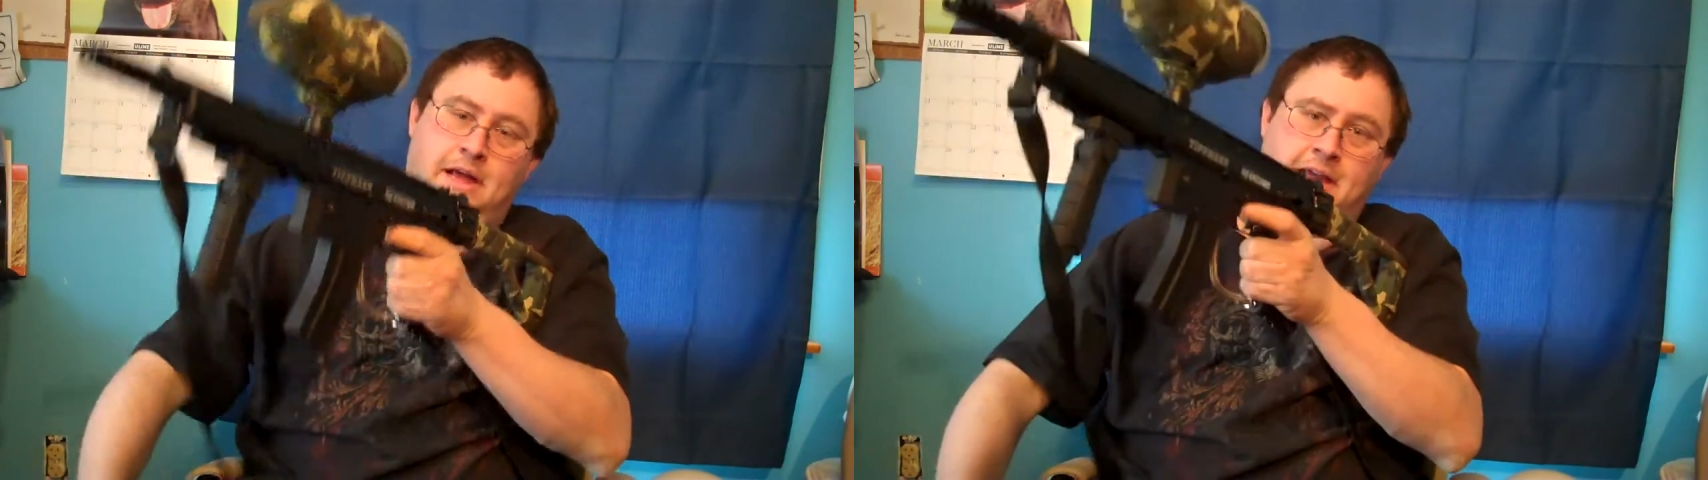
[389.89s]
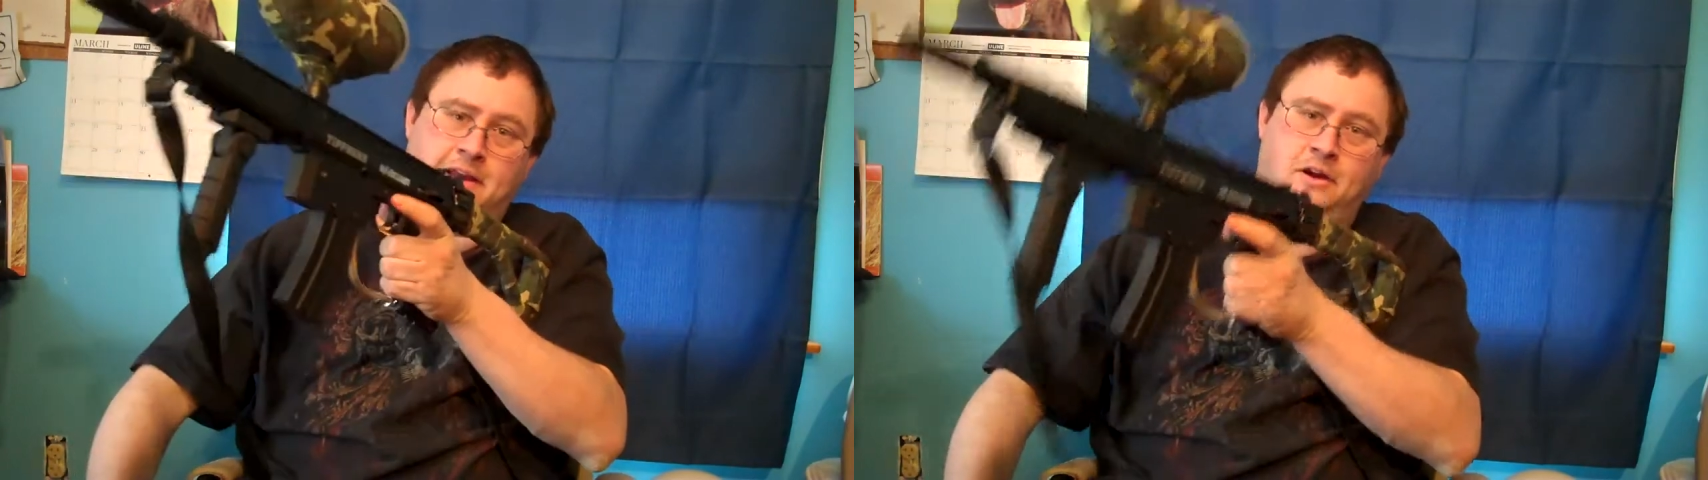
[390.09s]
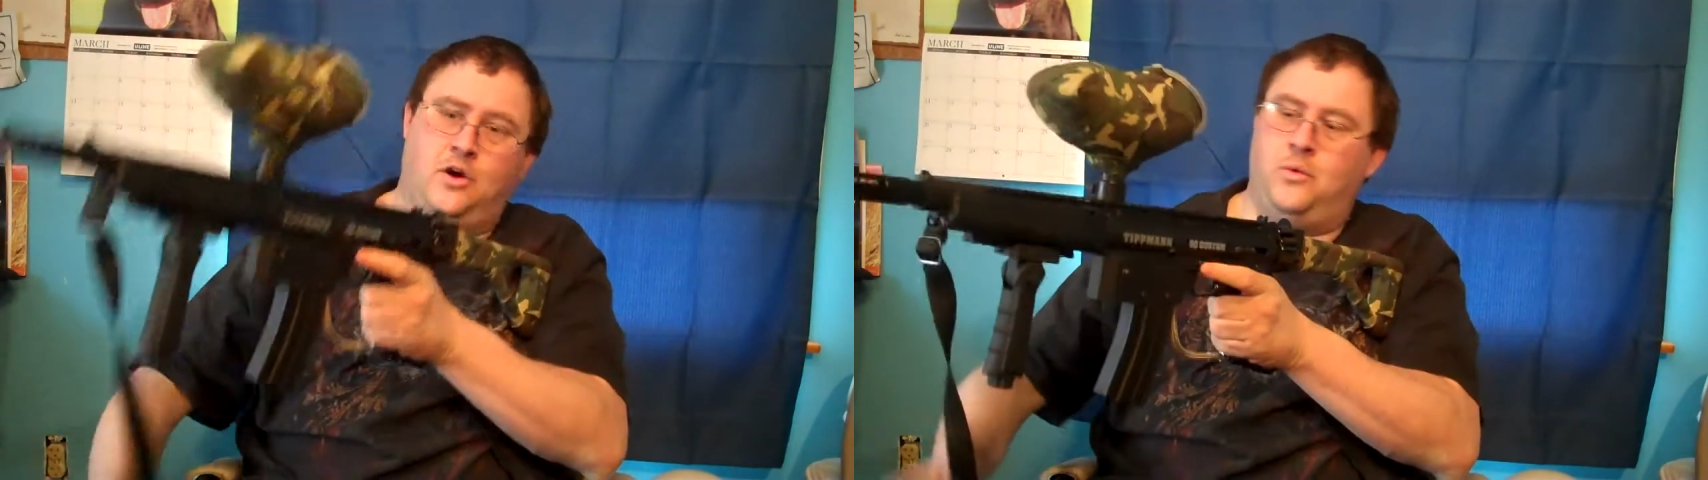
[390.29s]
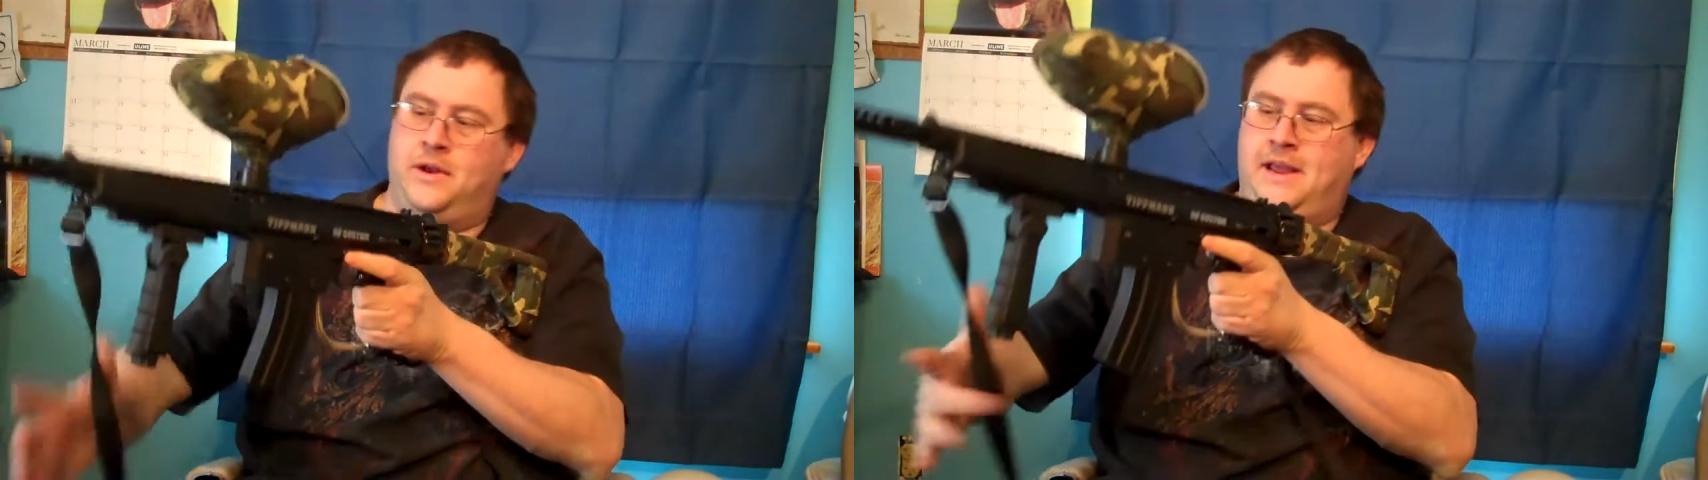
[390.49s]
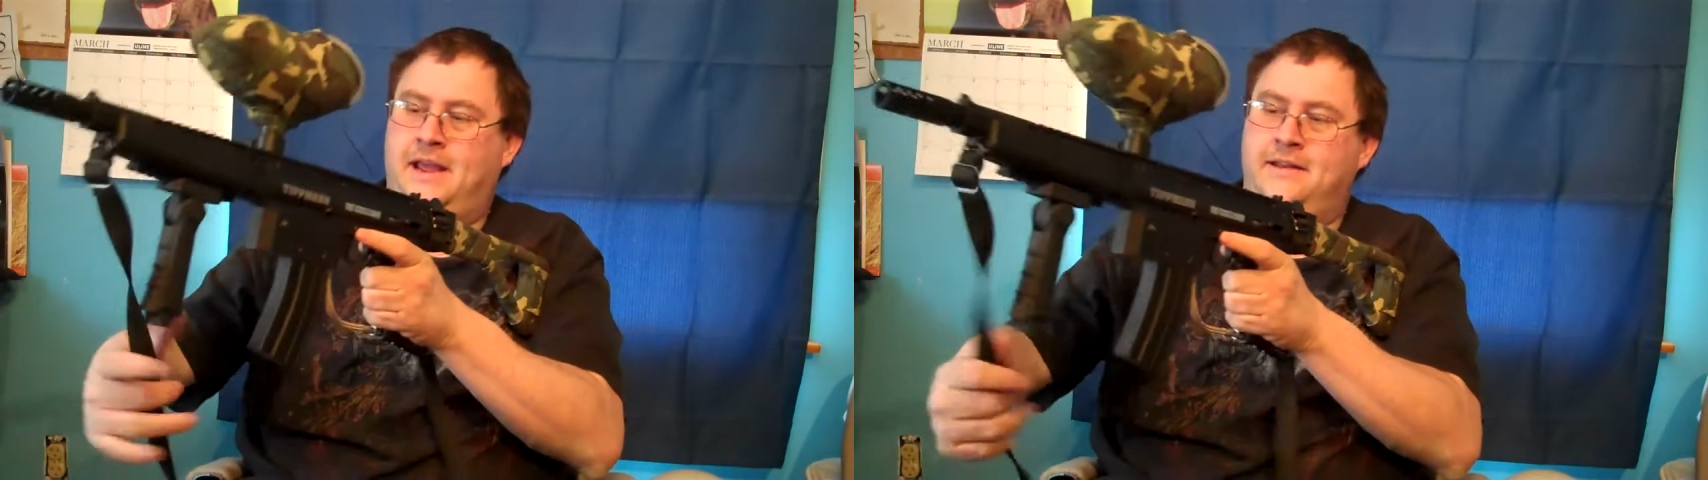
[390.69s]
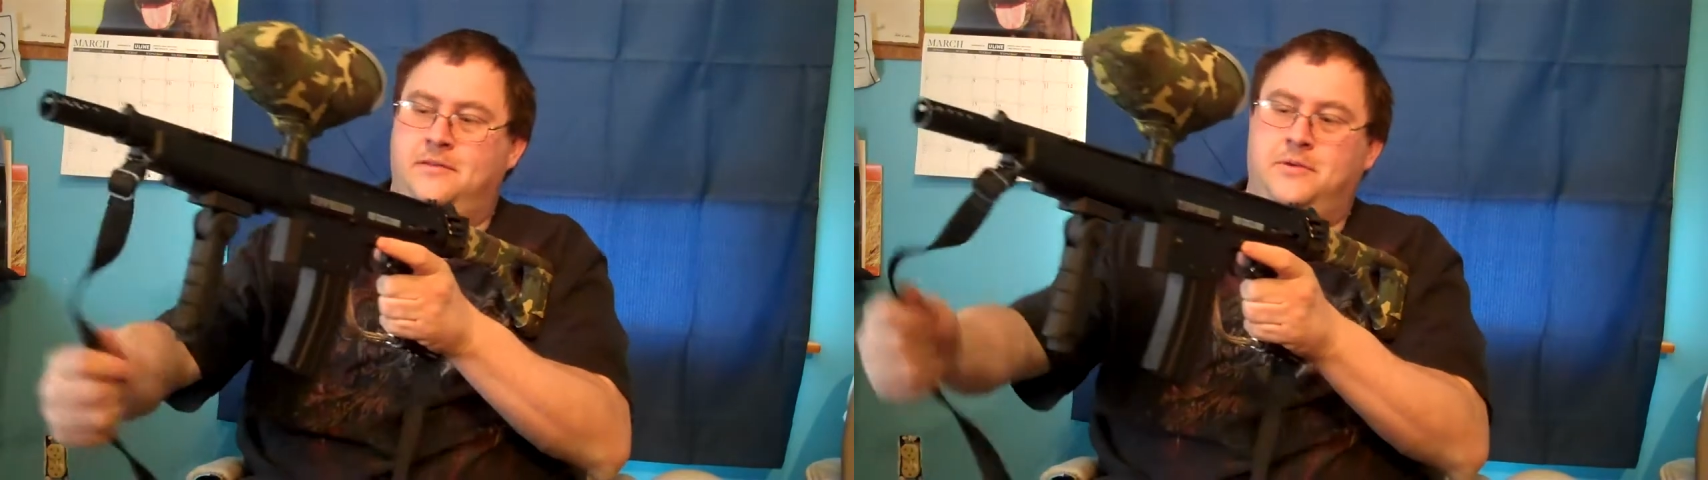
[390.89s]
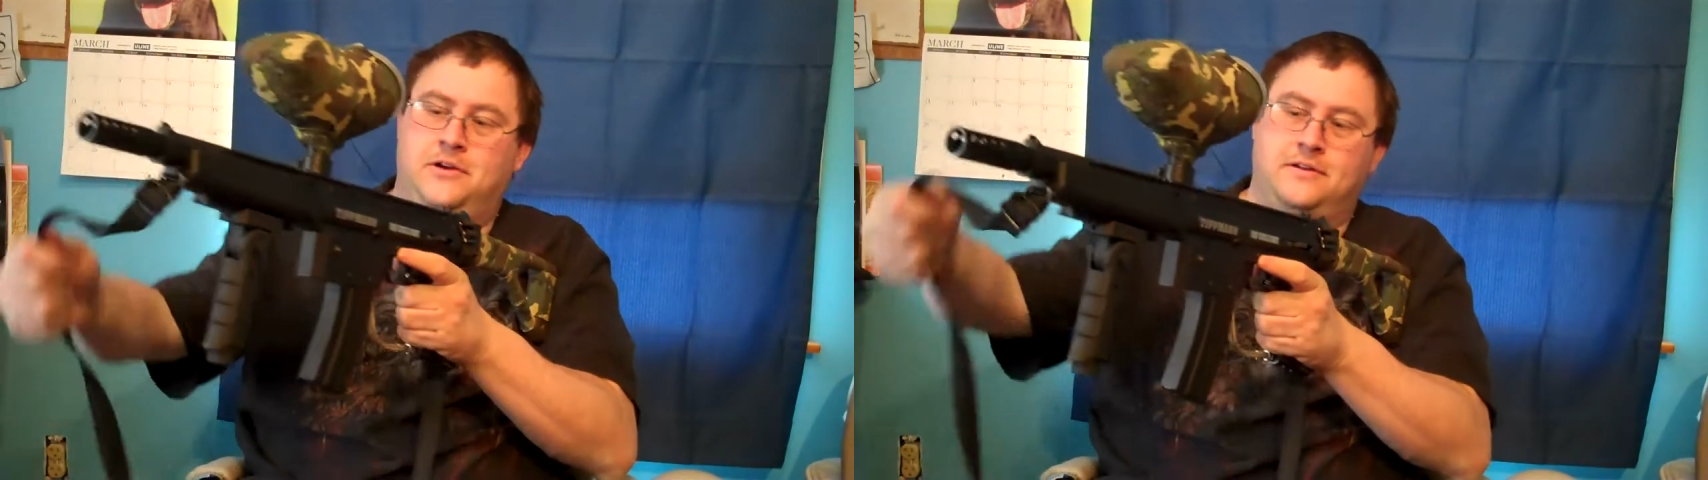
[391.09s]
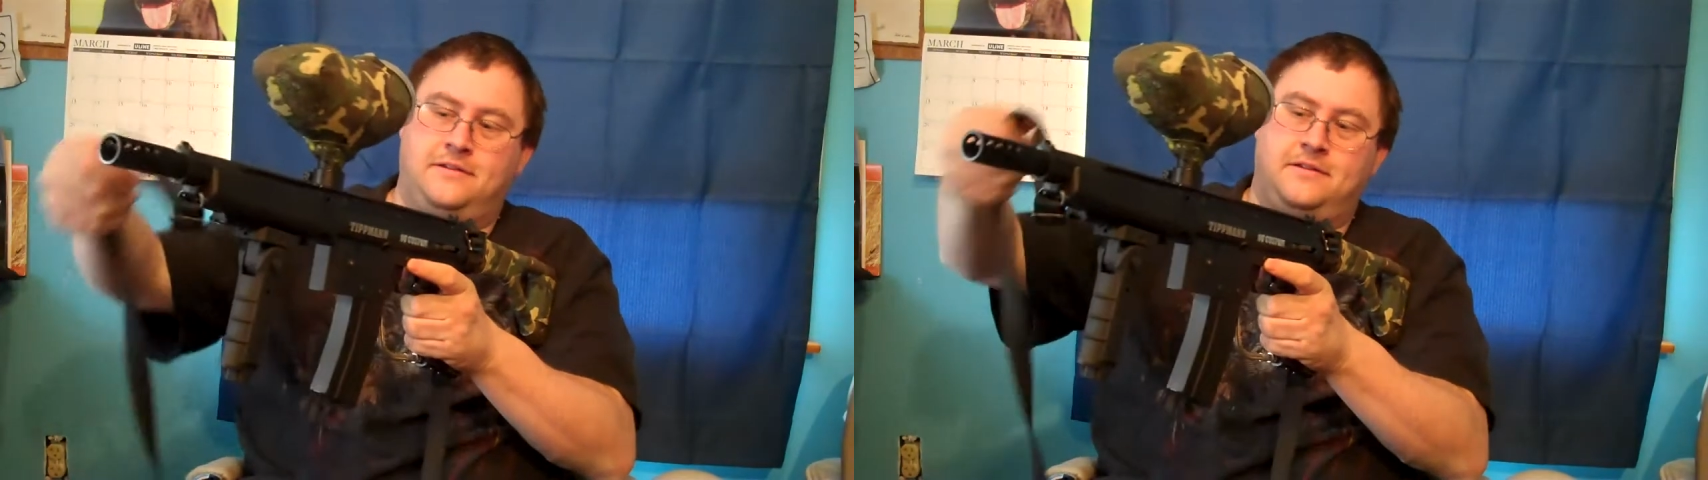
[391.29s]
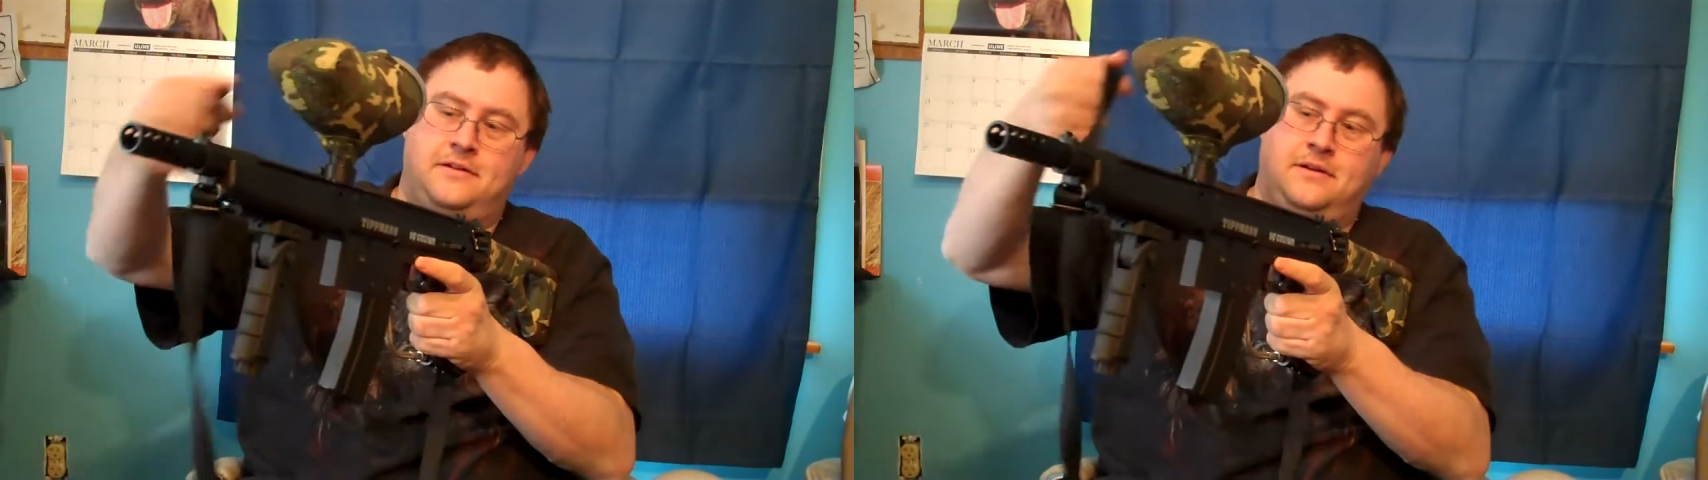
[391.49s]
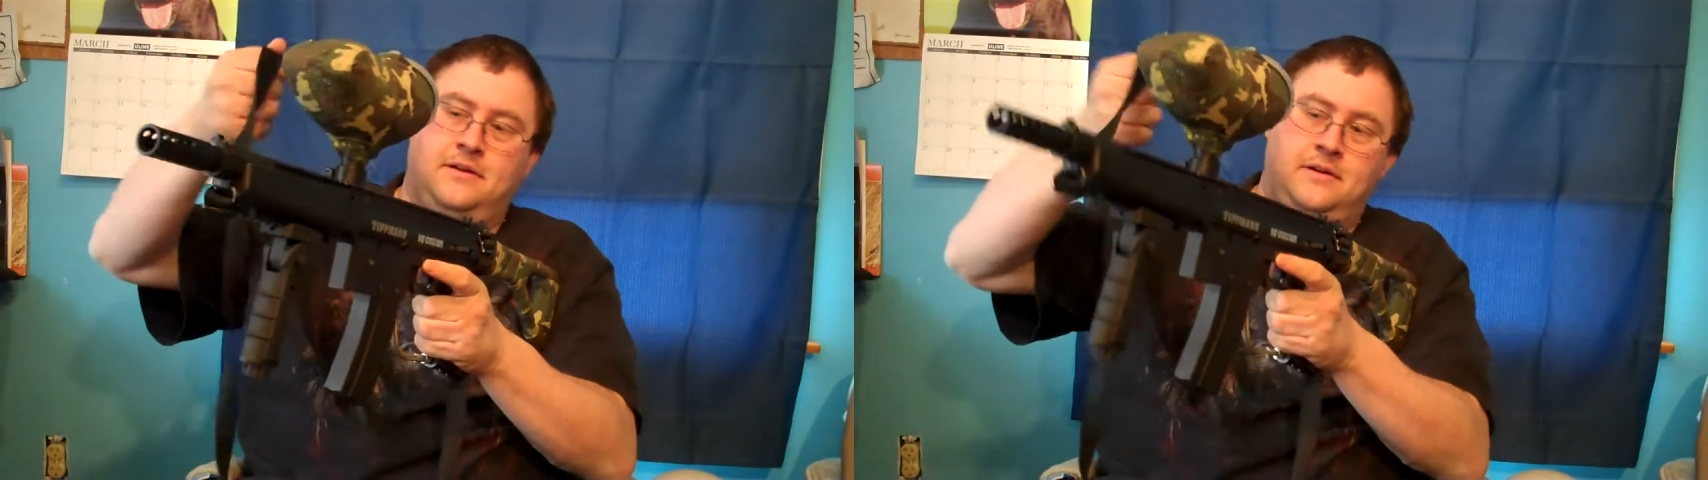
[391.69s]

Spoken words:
I can go one-handed because